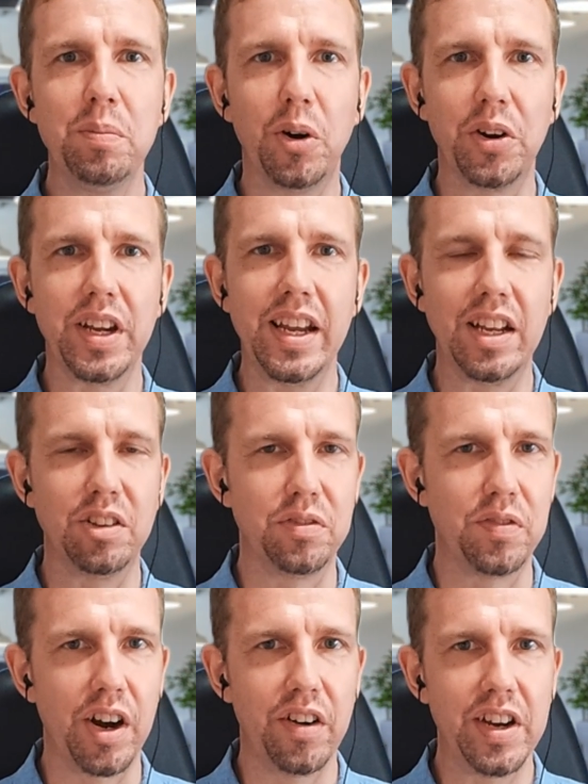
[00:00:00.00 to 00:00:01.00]
body is
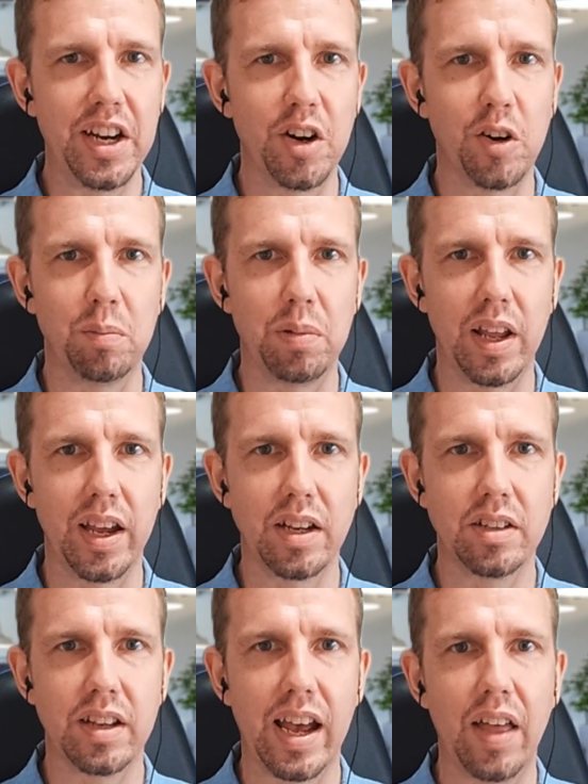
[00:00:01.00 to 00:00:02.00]
very
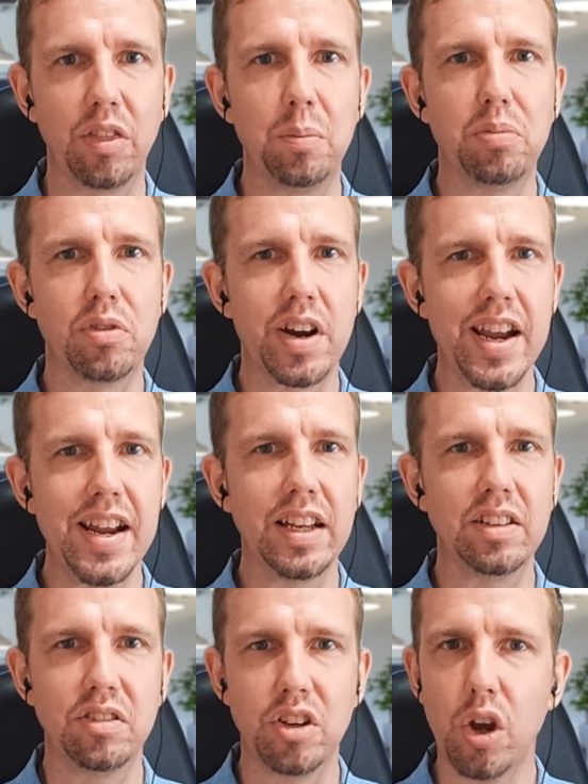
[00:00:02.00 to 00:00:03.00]
complex, and the brain
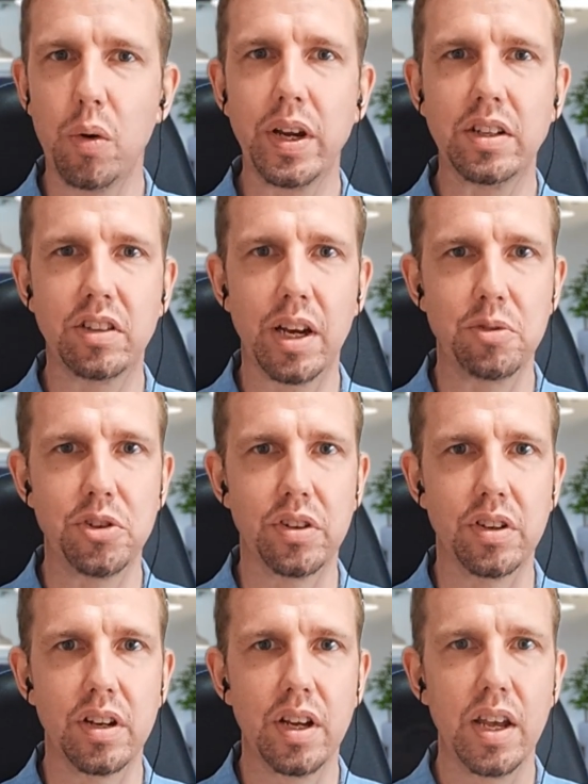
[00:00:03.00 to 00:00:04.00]
is no
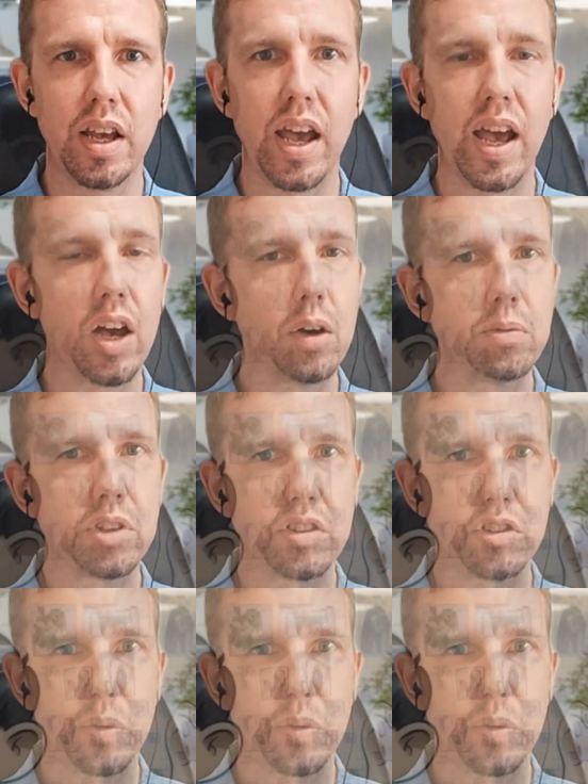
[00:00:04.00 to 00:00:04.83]
exception. It helps us to